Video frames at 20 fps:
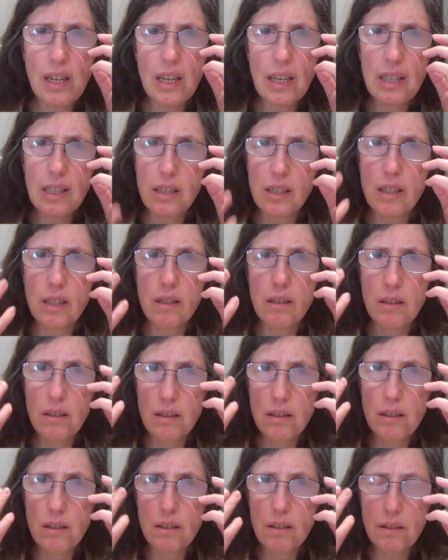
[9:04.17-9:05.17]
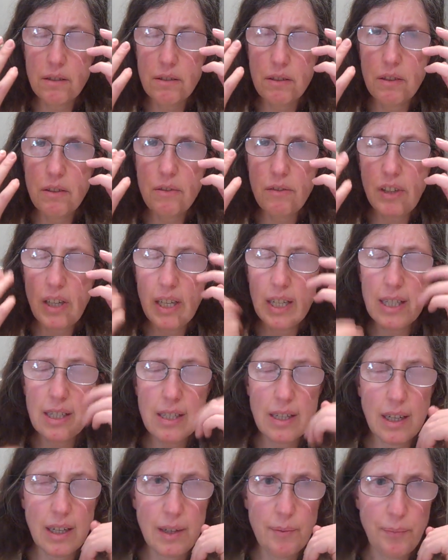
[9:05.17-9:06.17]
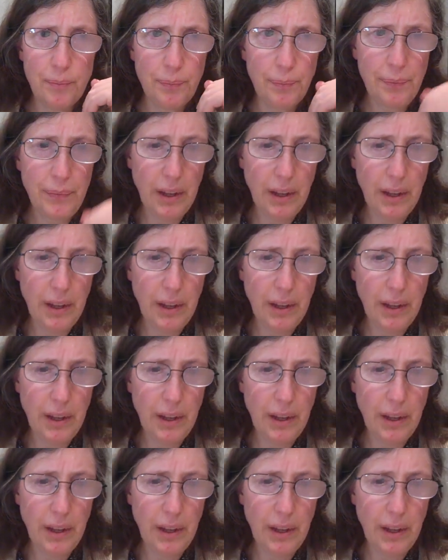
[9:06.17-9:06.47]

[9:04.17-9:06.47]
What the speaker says: light than the right eye.